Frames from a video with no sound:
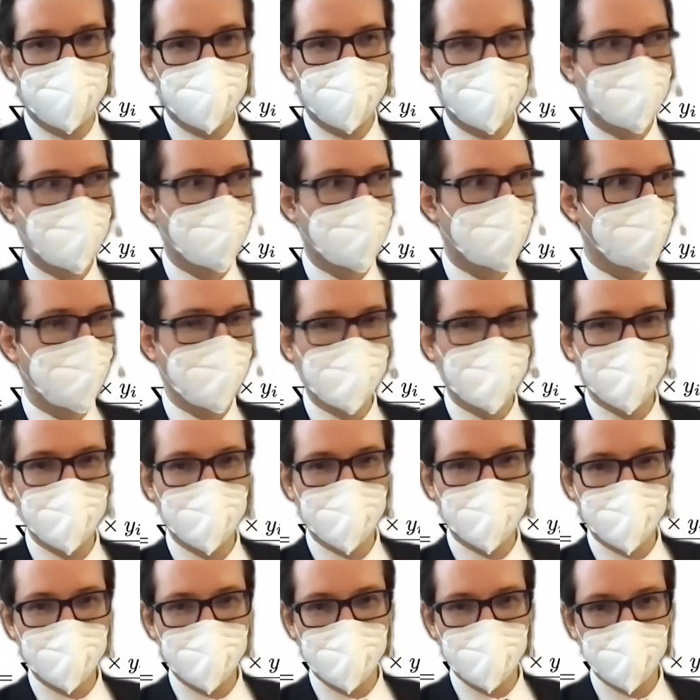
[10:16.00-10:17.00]
I see in
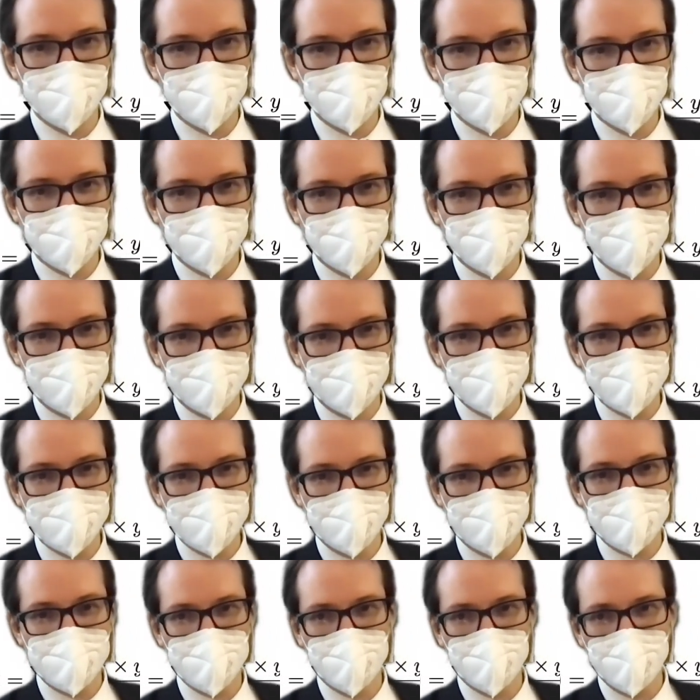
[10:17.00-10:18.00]
the Zoom chat. Yes,
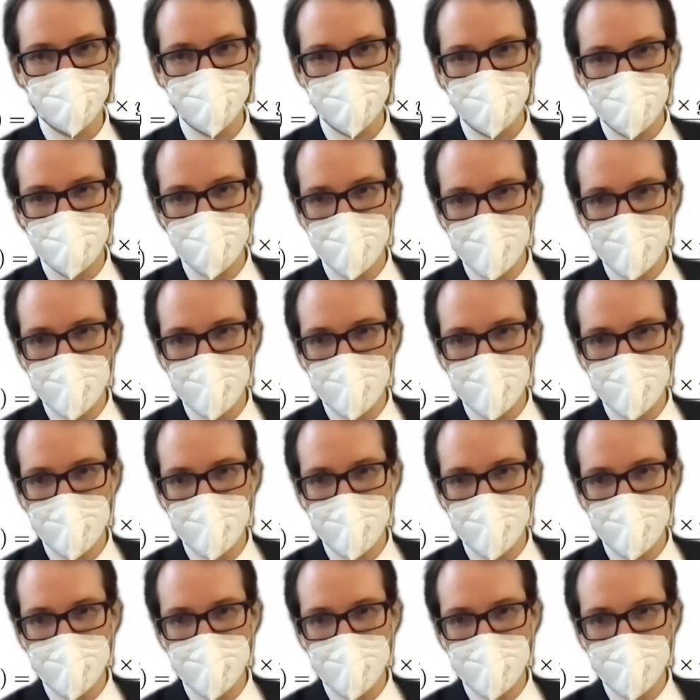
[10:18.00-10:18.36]
absolutely.